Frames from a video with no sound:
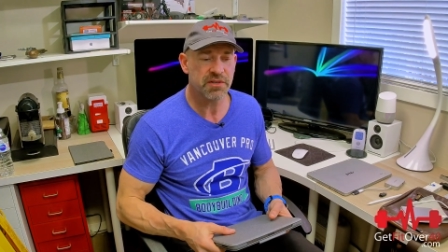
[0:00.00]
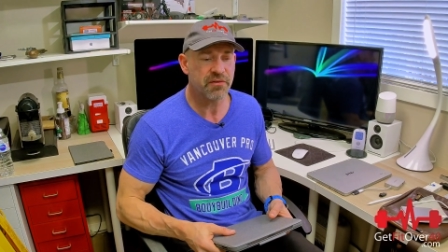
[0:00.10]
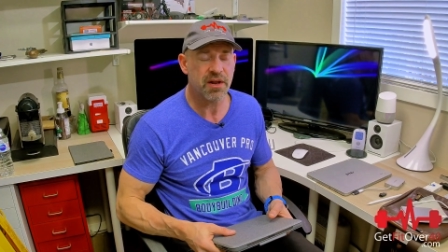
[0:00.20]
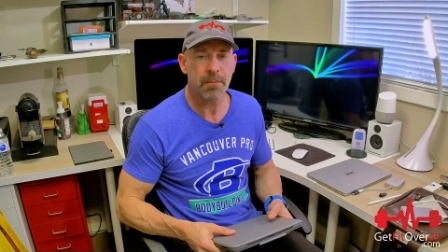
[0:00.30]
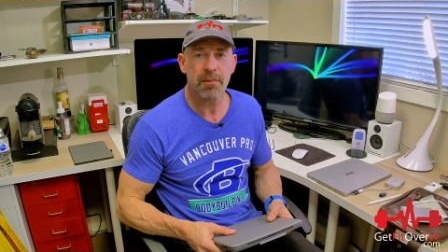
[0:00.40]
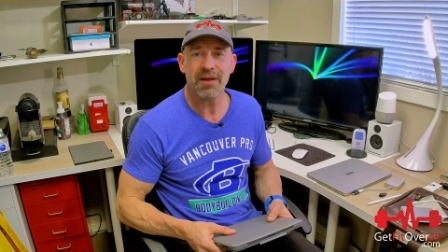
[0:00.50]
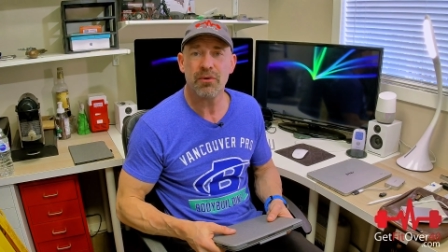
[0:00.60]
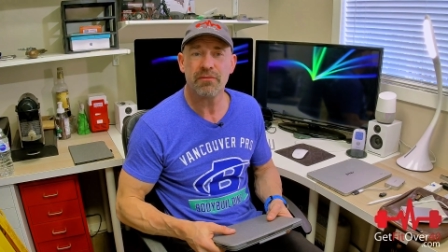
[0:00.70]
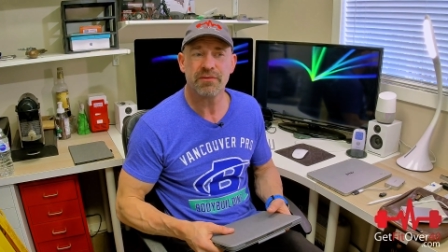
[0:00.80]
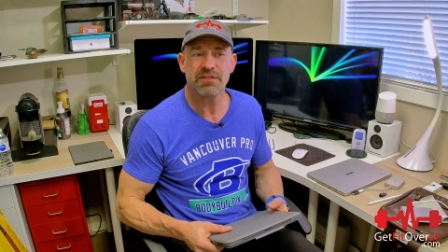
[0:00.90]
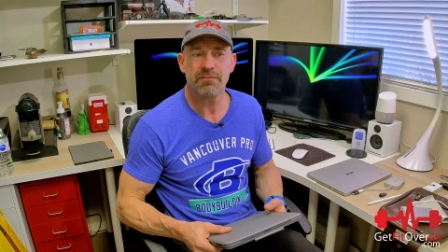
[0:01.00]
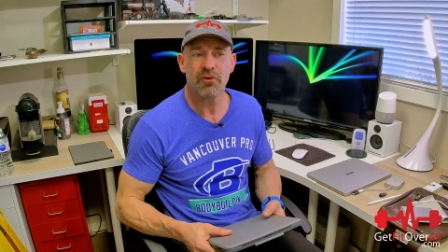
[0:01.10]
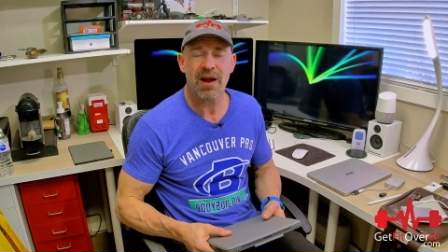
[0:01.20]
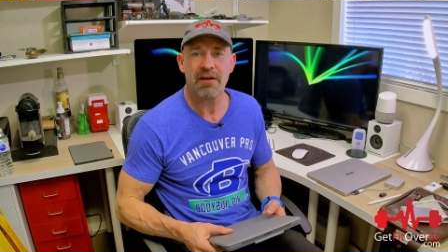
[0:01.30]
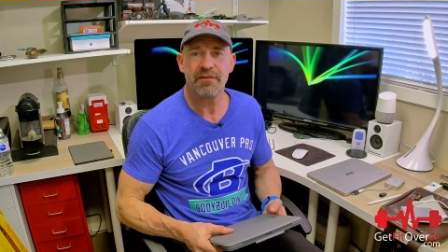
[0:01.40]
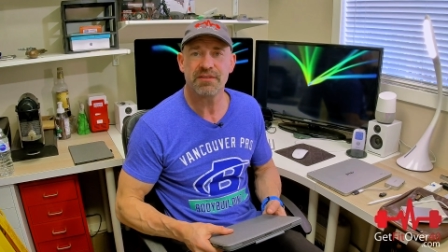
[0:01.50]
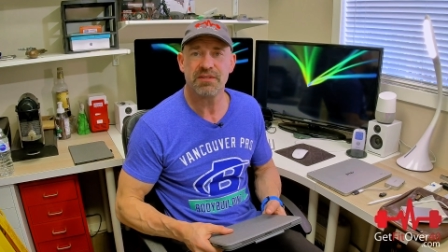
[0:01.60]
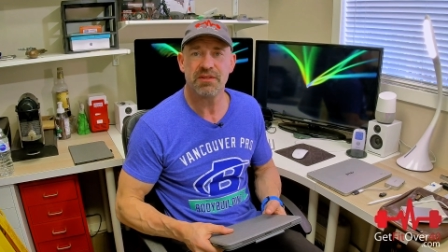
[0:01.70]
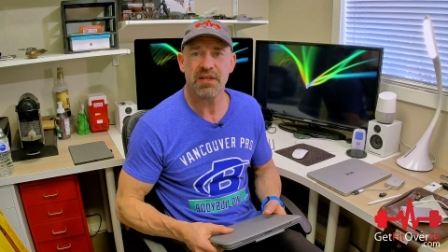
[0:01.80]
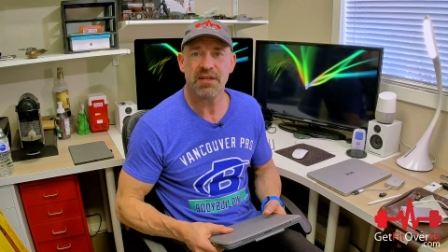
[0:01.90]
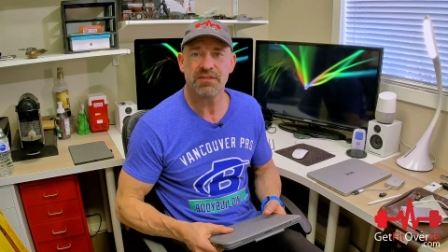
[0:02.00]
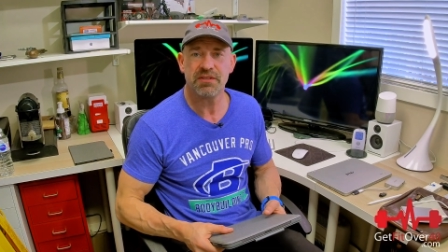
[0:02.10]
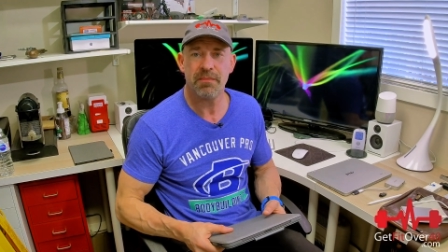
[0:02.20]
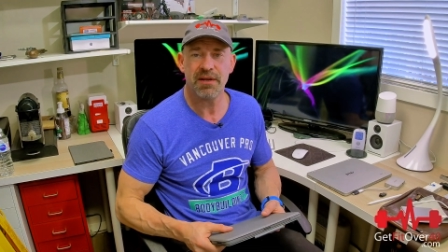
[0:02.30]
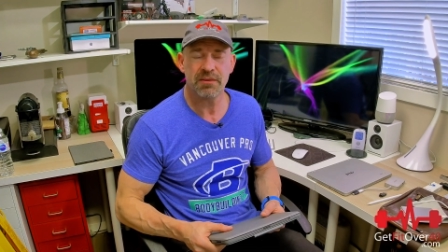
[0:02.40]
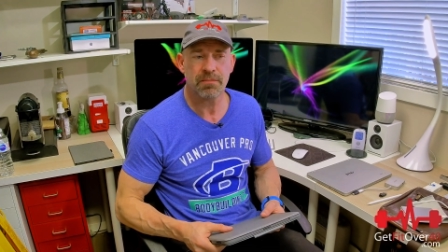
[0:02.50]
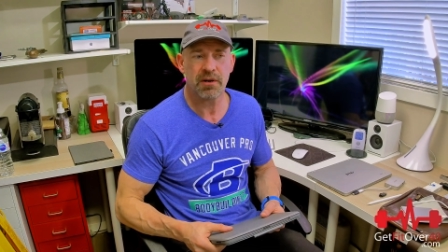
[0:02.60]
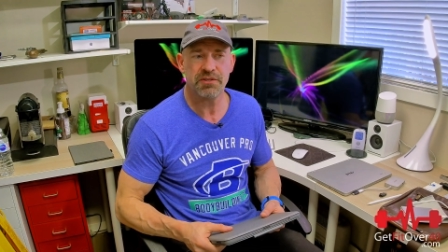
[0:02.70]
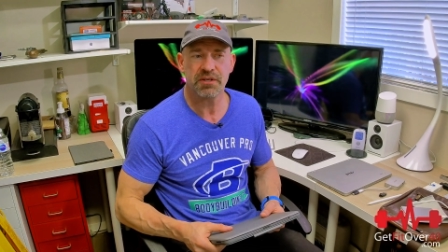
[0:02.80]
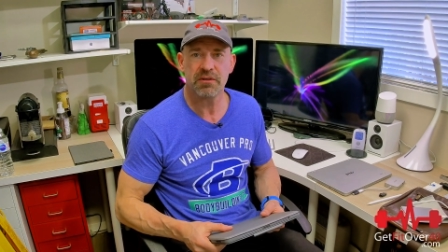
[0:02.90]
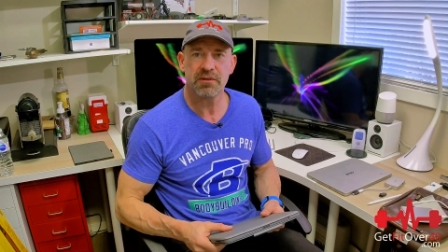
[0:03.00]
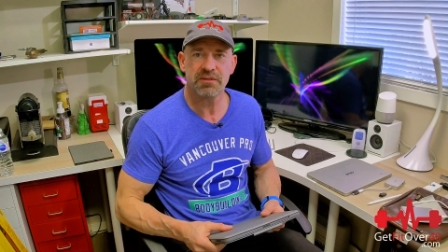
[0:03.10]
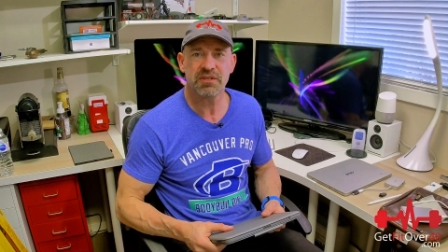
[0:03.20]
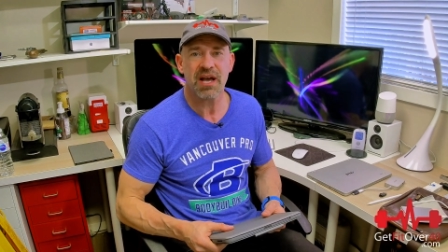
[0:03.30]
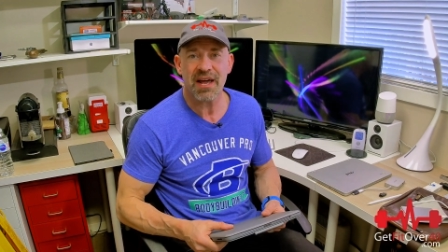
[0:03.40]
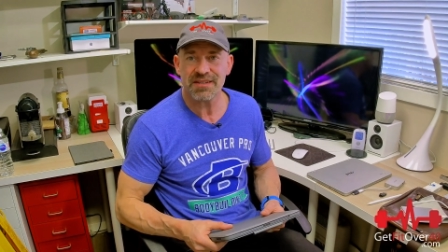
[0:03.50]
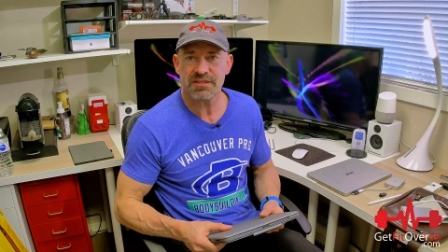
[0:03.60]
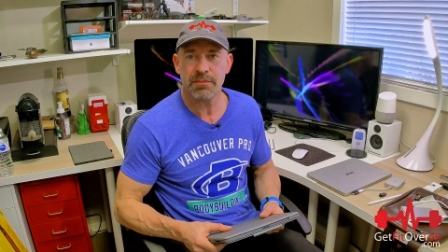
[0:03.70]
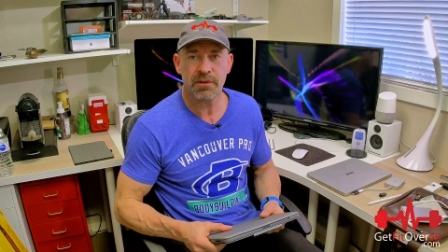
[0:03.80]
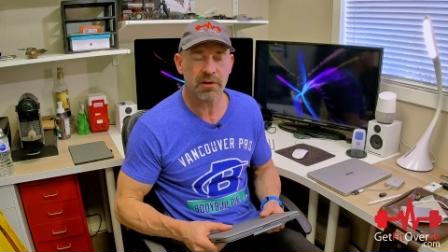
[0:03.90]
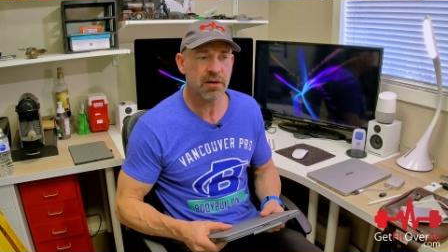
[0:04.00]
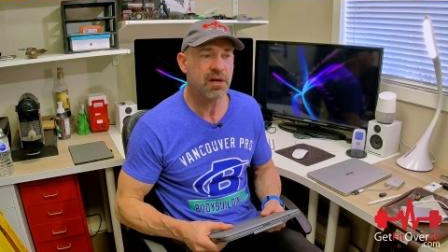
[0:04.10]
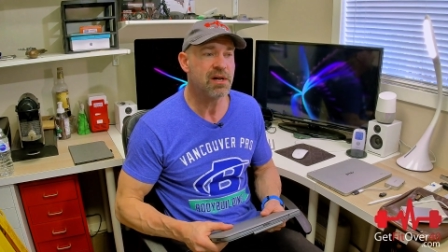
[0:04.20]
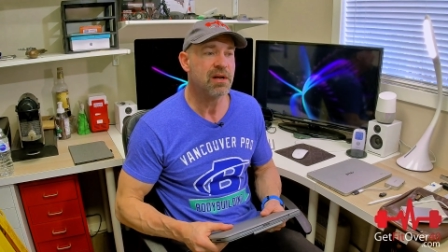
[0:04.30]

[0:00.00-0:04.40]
I've got to bring over some graphics and things to make the project look kind of similar.